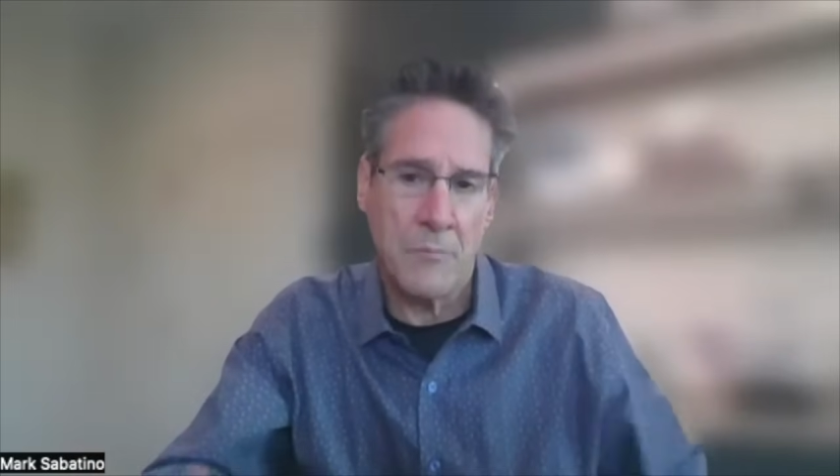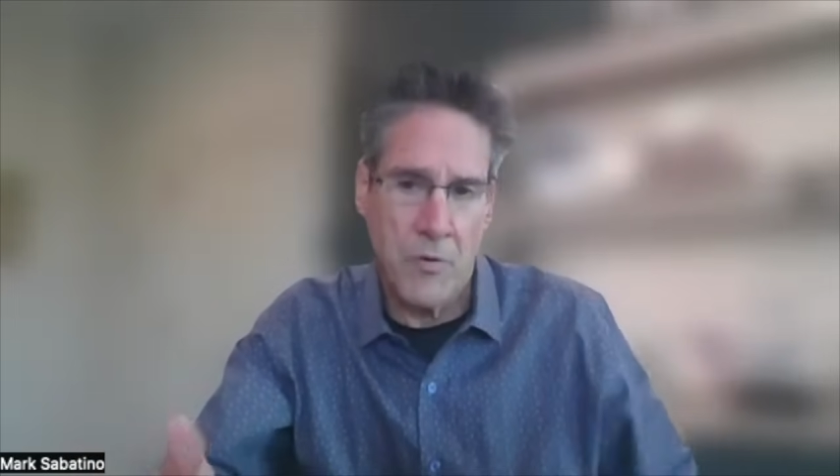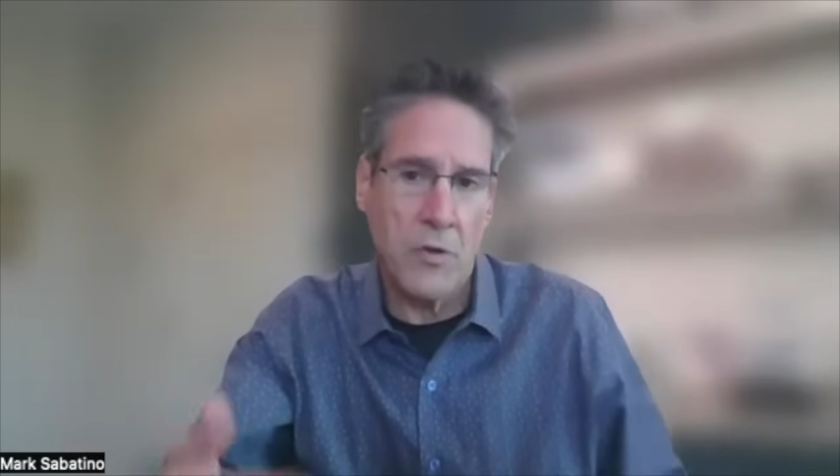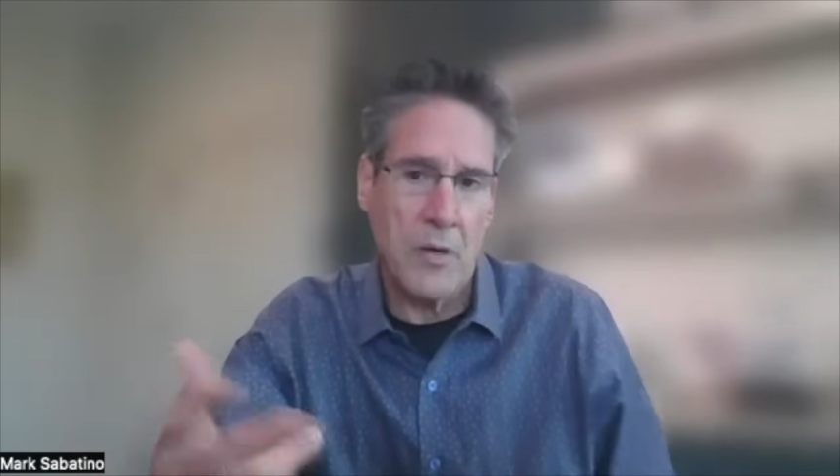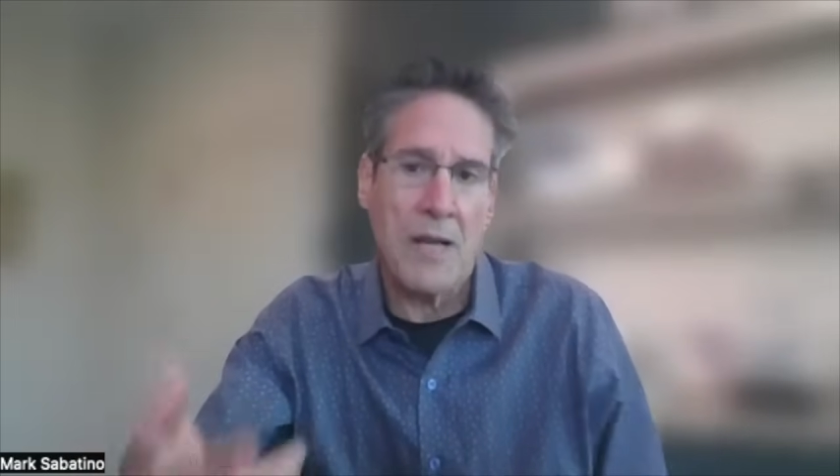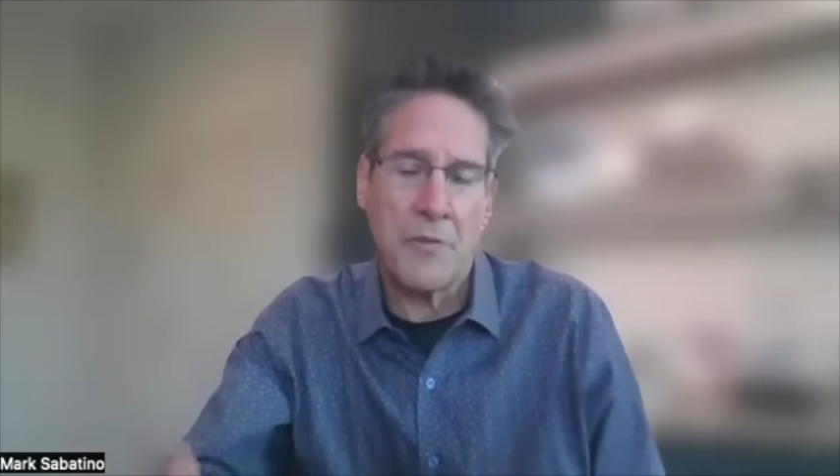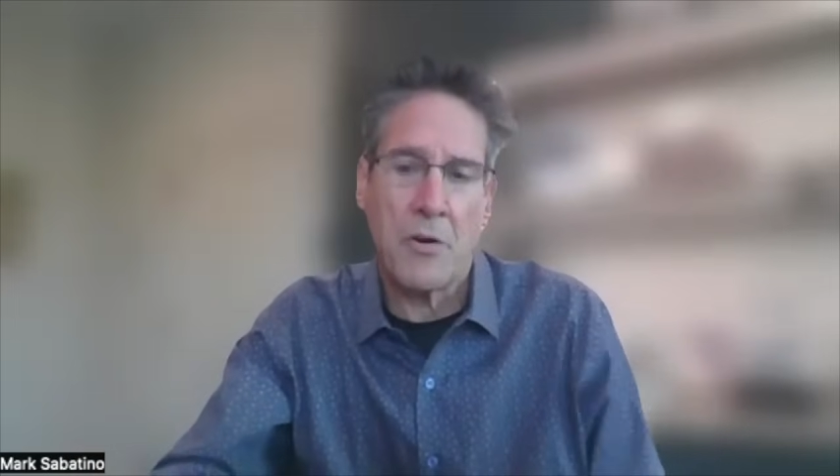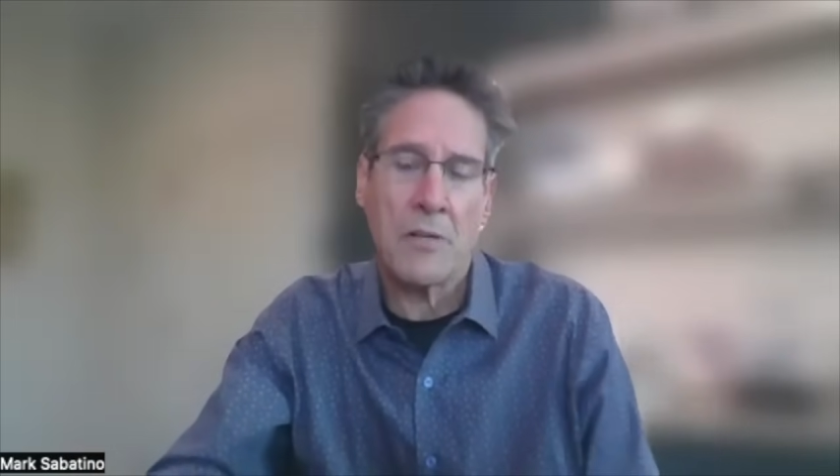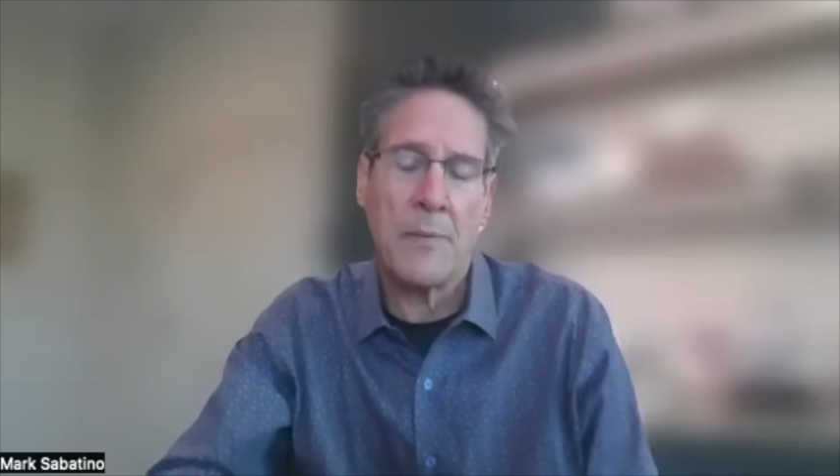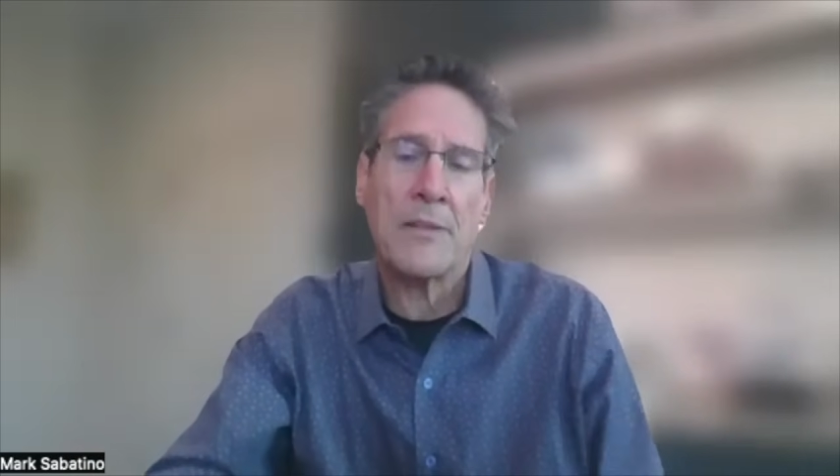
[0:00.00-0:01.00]
You and I've
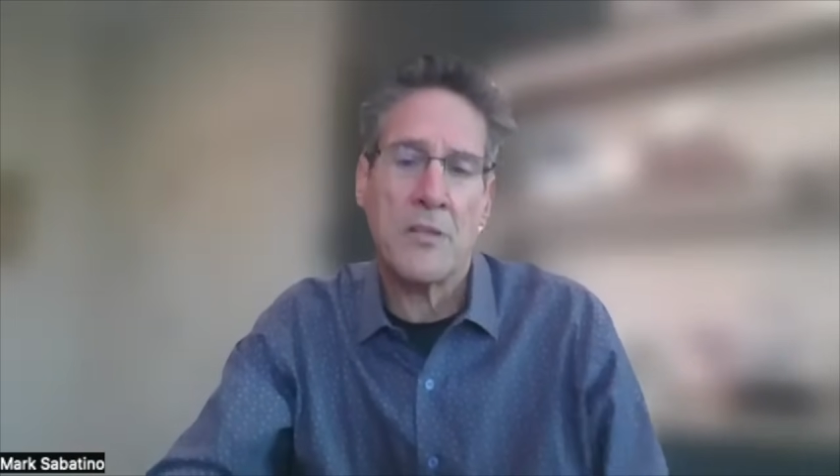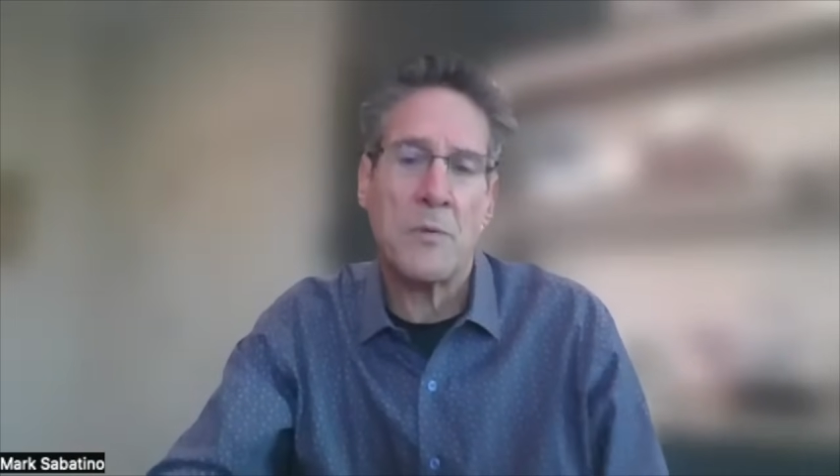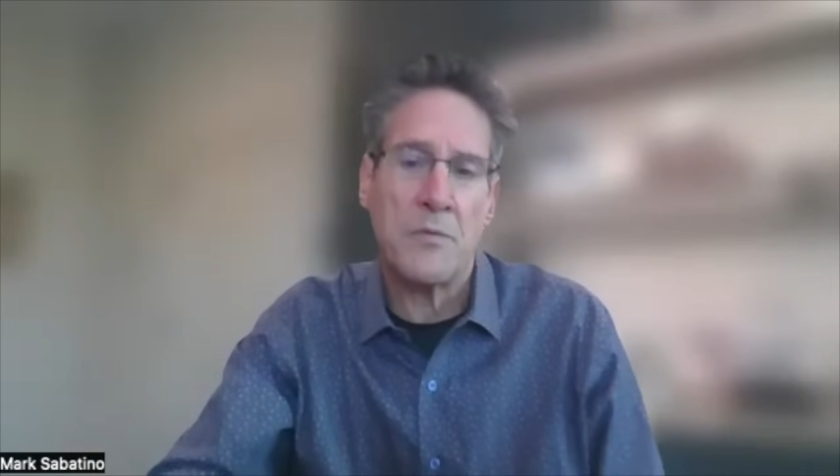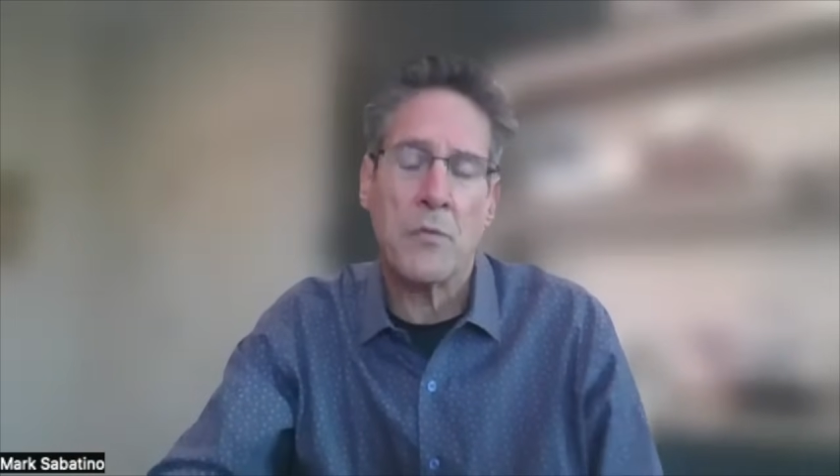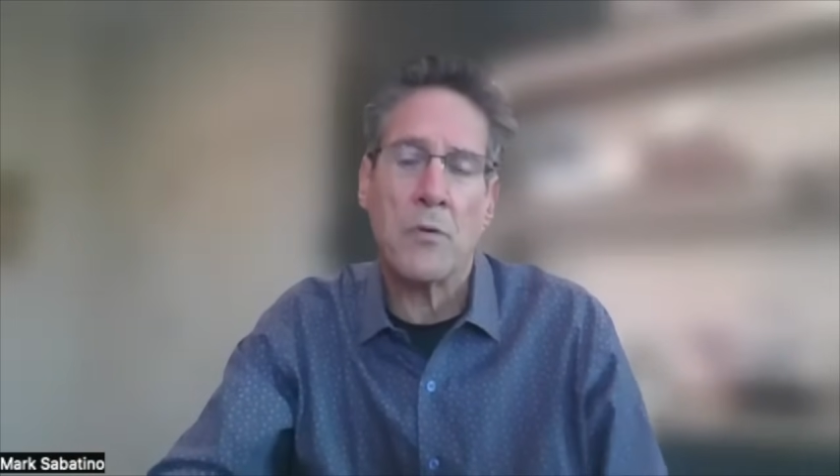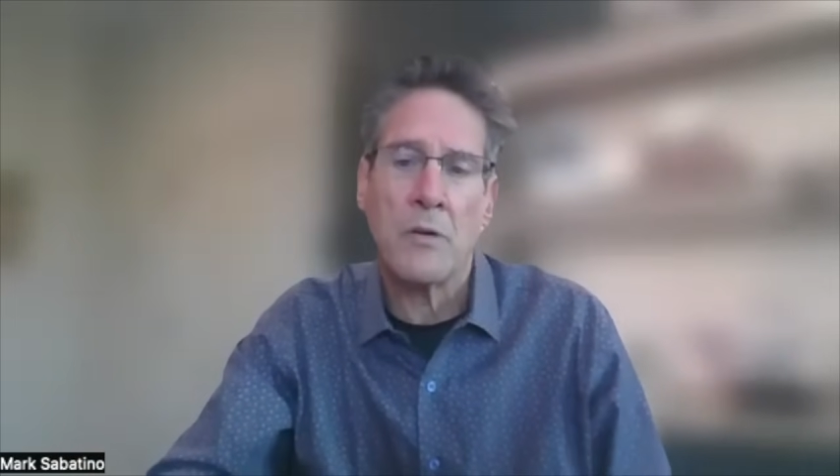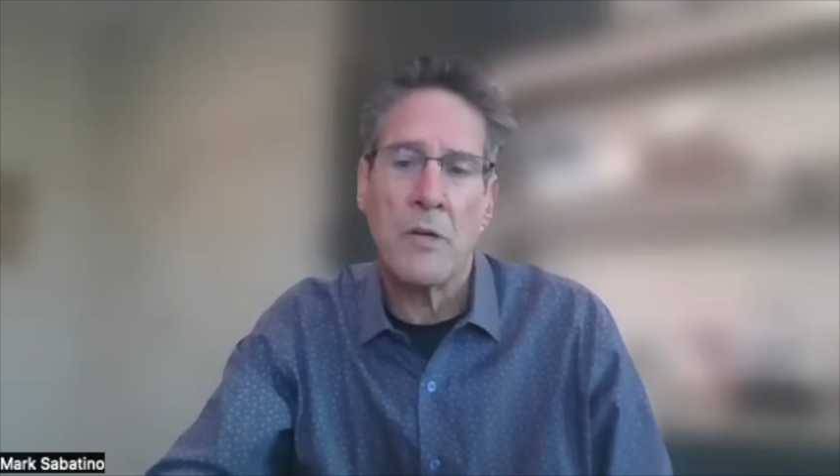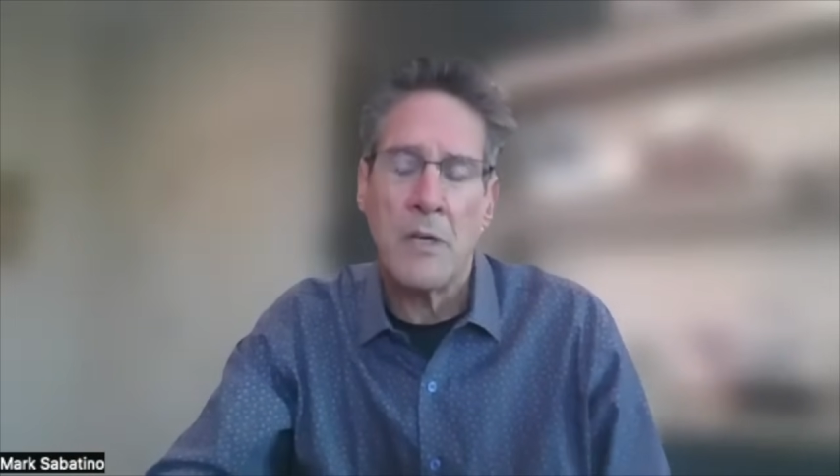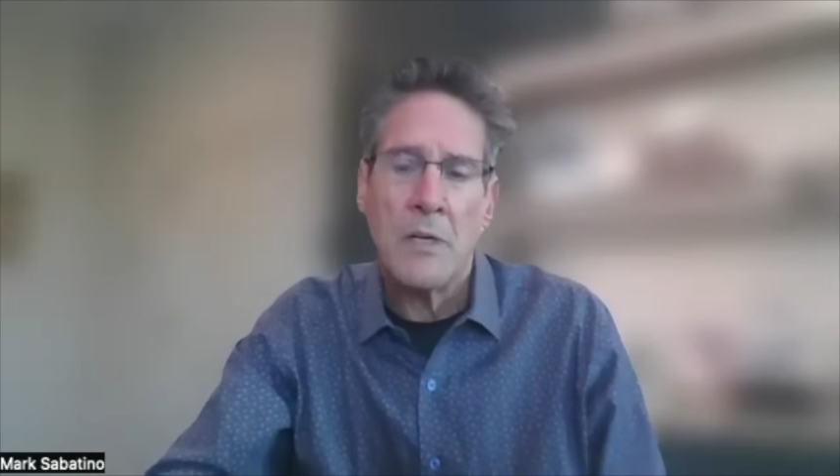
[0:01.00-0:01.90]
talked about this before.